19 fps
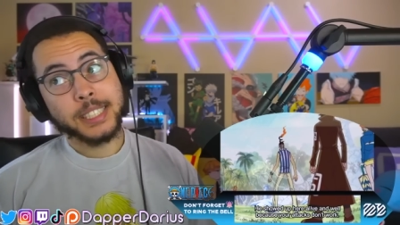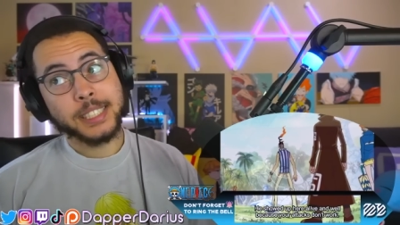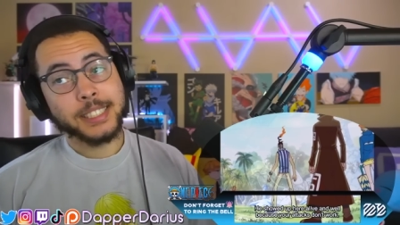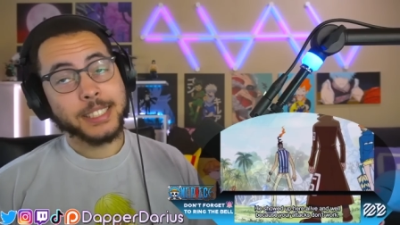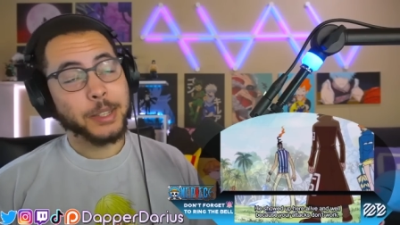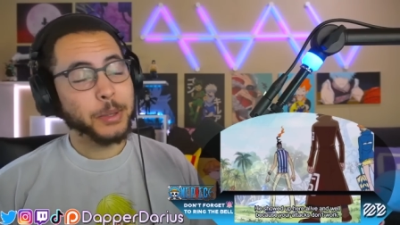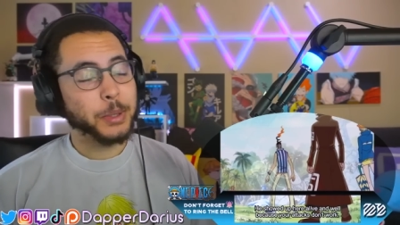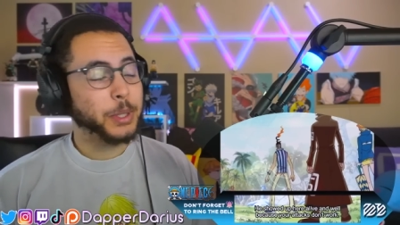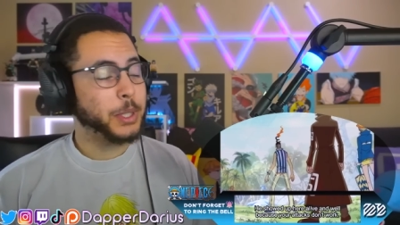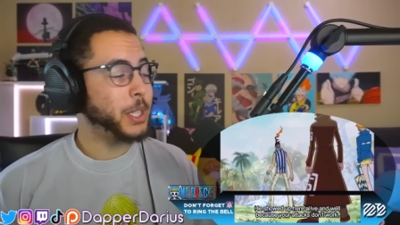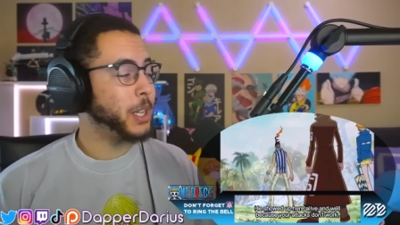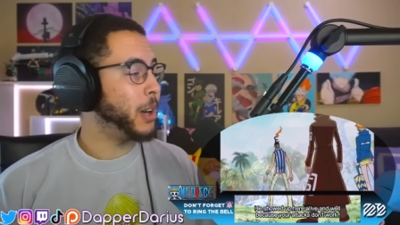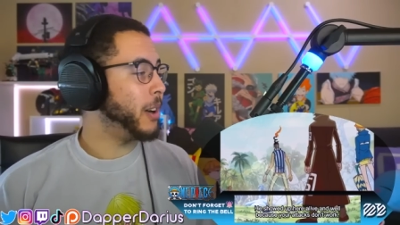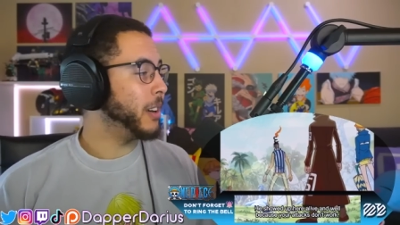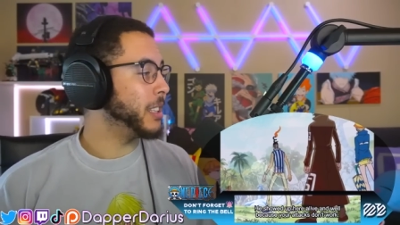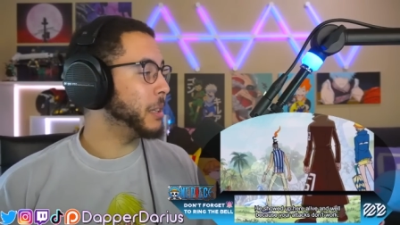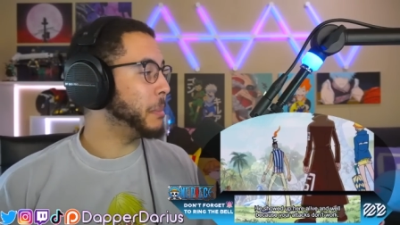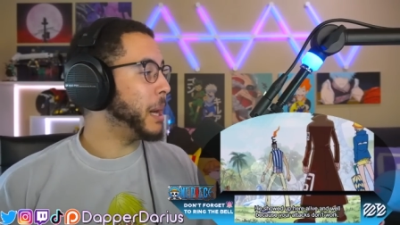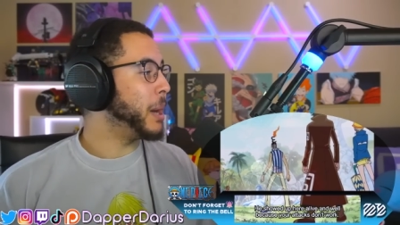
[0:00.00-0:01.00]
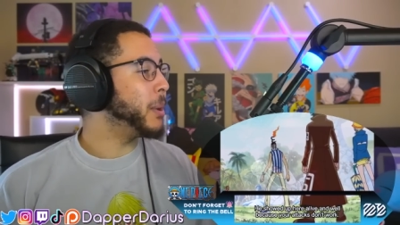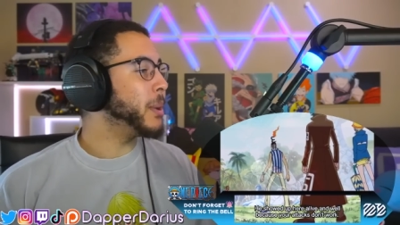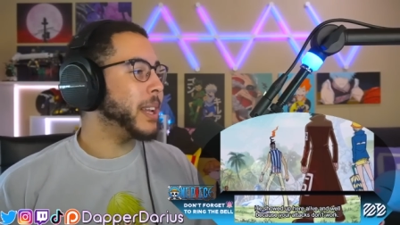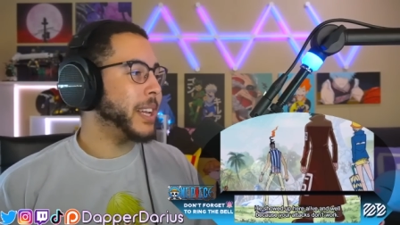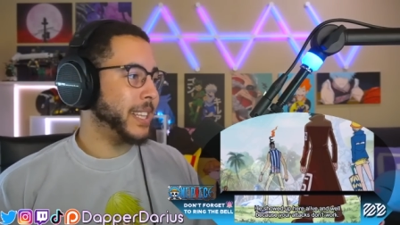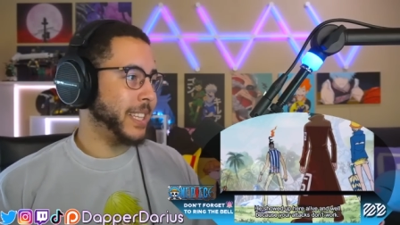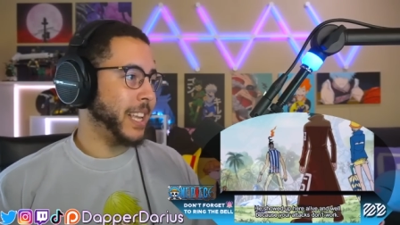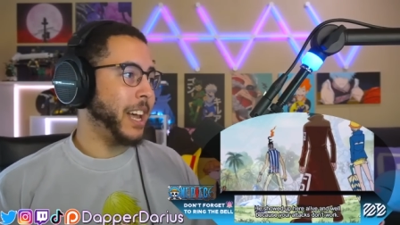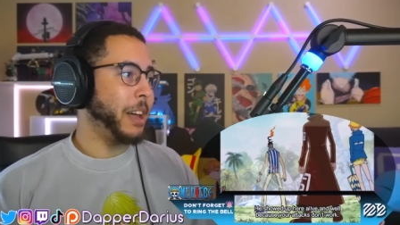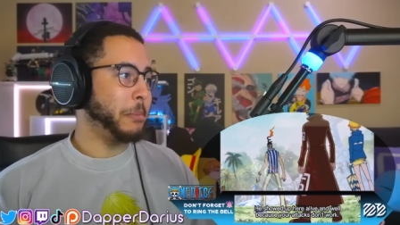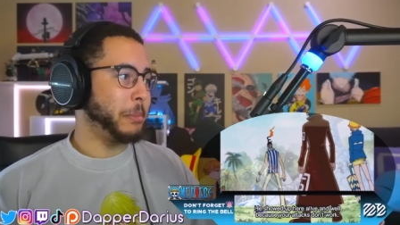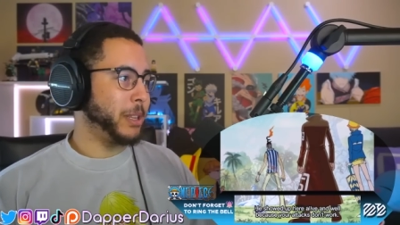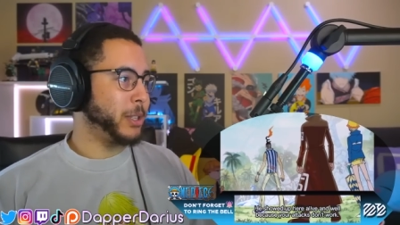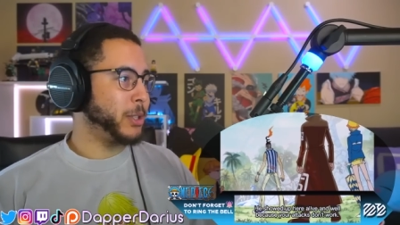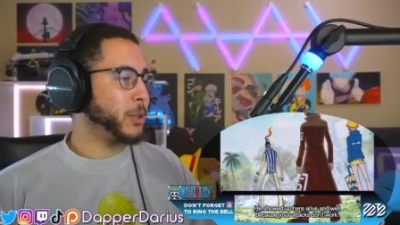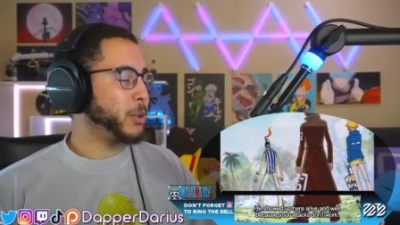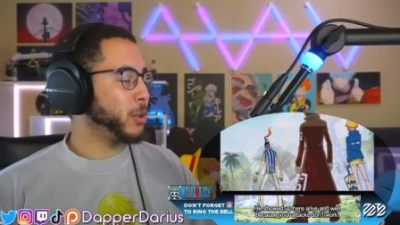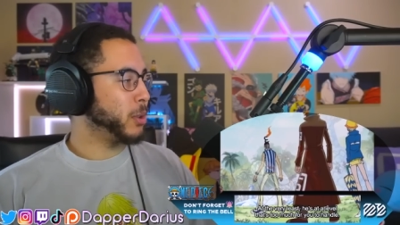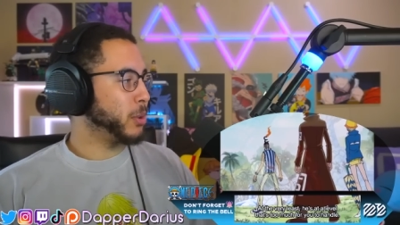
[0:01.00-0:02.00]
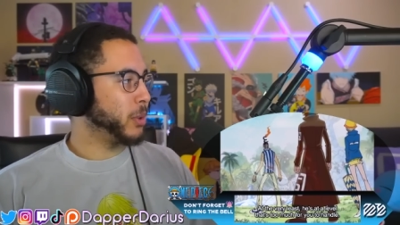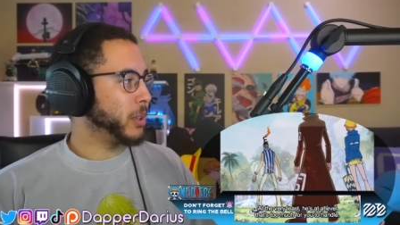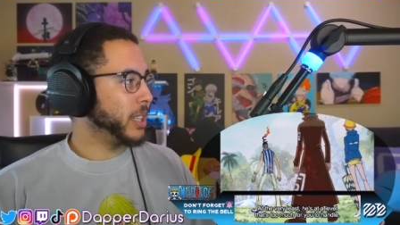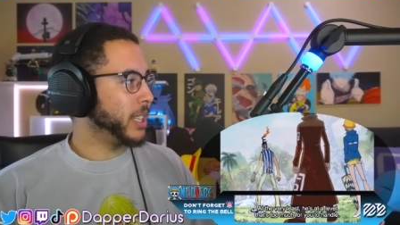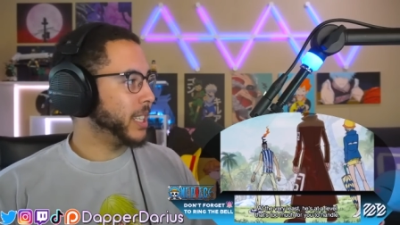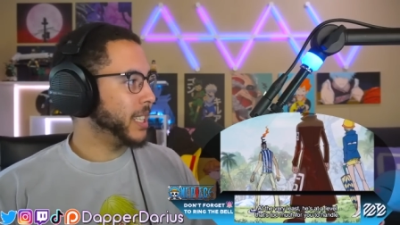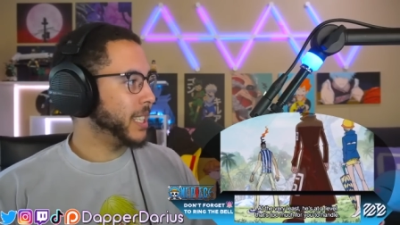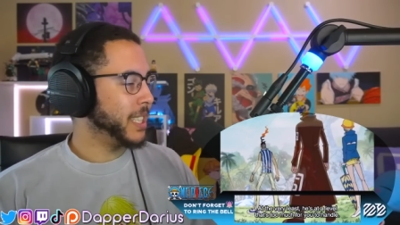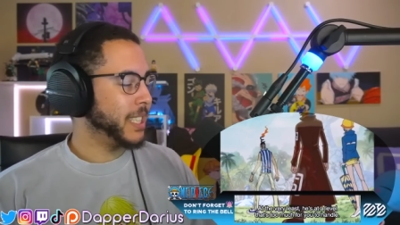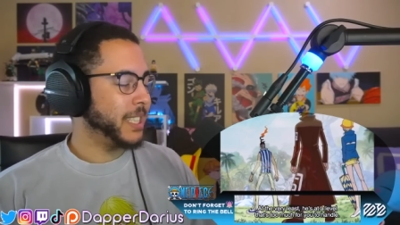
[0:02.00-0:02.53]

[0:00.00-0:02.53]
Don't just call him out like that, Mr. 3.